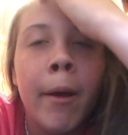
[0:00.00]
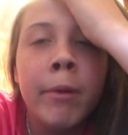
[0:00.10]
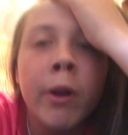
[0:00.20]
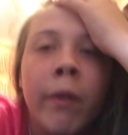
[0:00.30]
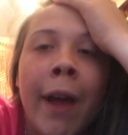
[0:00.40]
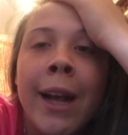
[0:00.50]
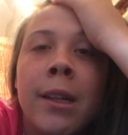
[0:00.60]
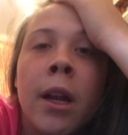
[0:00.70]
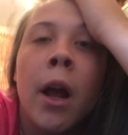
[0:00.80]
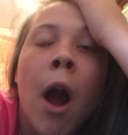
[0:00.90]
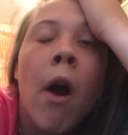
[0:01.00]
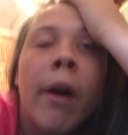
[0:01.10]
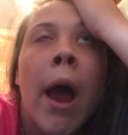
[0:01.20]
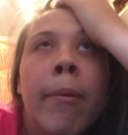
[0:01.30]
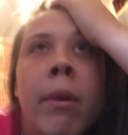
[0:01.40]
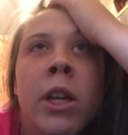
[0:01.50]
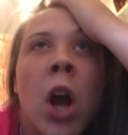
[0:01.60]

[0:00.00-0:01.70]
I'm too lazy to go grab the